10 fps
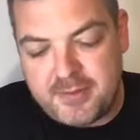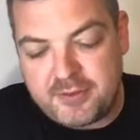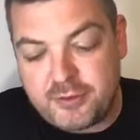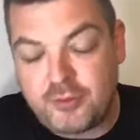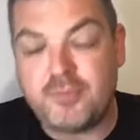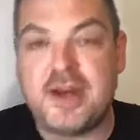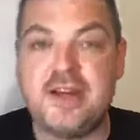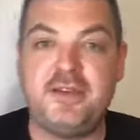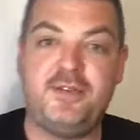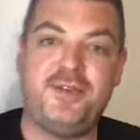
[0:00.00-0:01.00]
it's a good
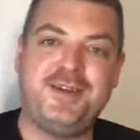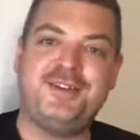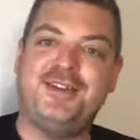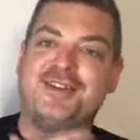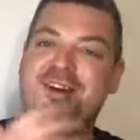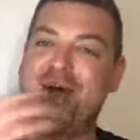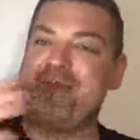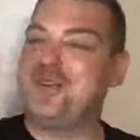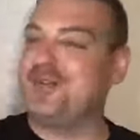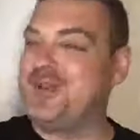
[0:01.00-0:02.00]
way, if you think that I'm a
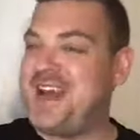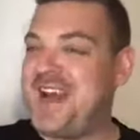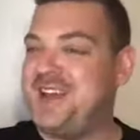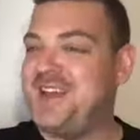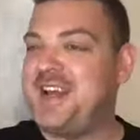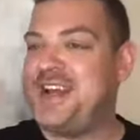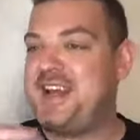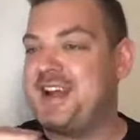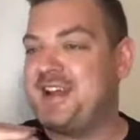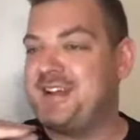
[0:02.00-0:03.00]
little bit out there
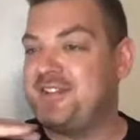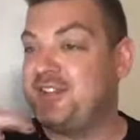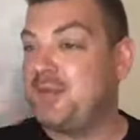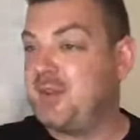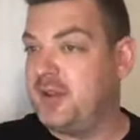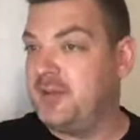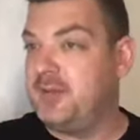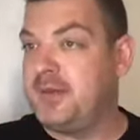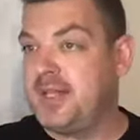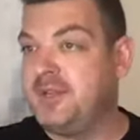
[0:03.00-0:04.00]
and some of the
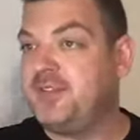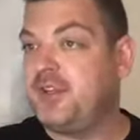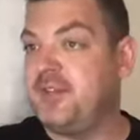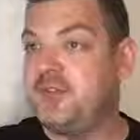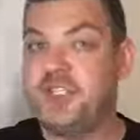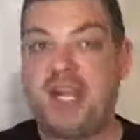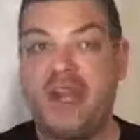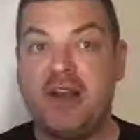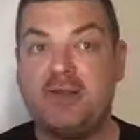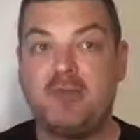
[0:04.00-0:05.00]
beliefs that I've
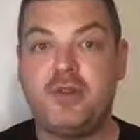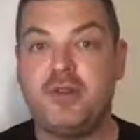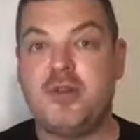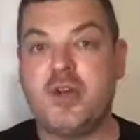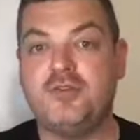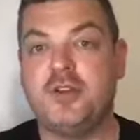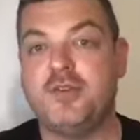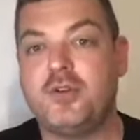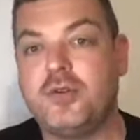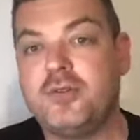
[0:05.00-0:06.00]
shared with you guys over
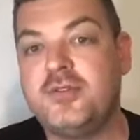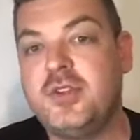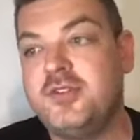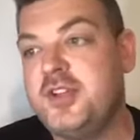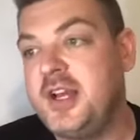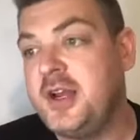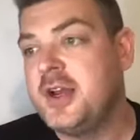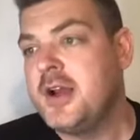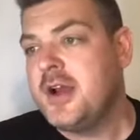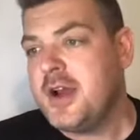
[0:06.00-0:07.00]
the course of this year
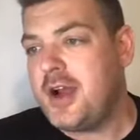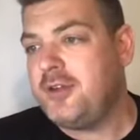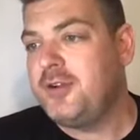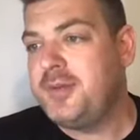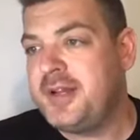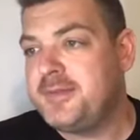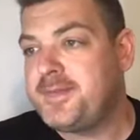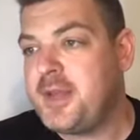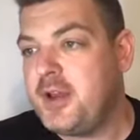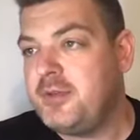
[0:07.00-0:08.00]
are a little bit
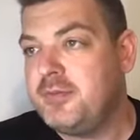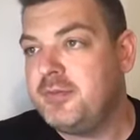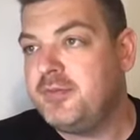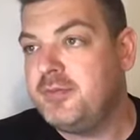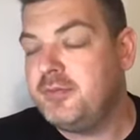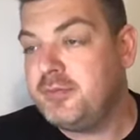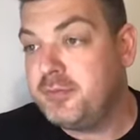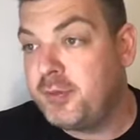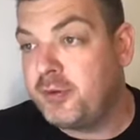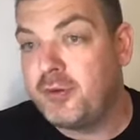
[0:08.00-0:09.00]

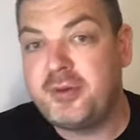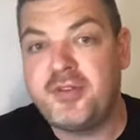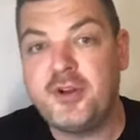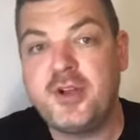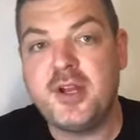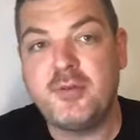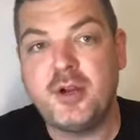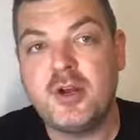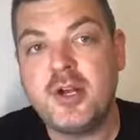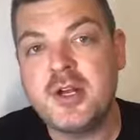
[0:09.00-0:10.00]
thought-provoking and
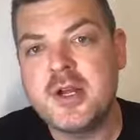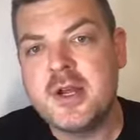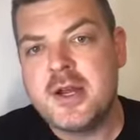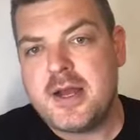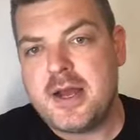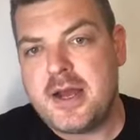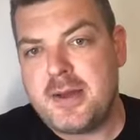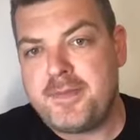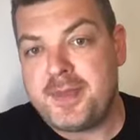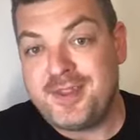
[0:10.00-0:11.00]
whatnot.
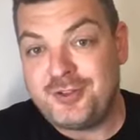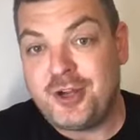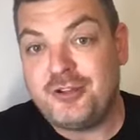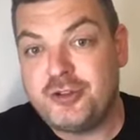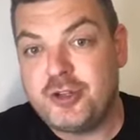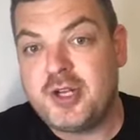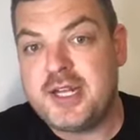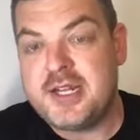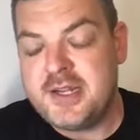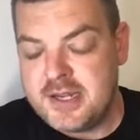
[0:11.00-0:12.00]
This guy
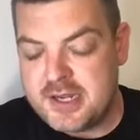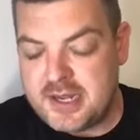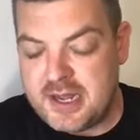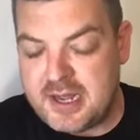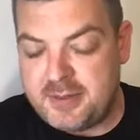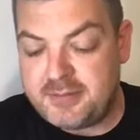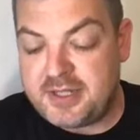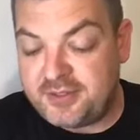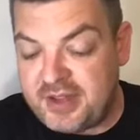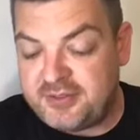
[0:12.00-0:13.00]
certainly
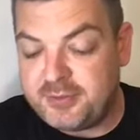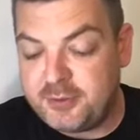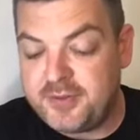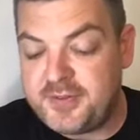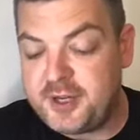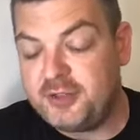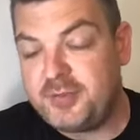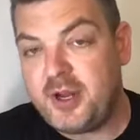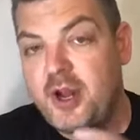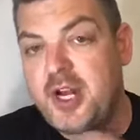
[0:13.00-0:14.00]
does have some good videos,
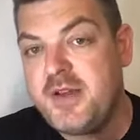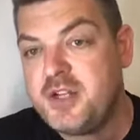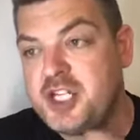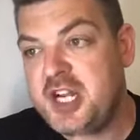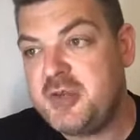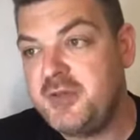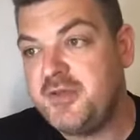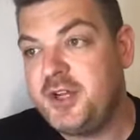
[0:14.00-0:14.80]
but I only share with the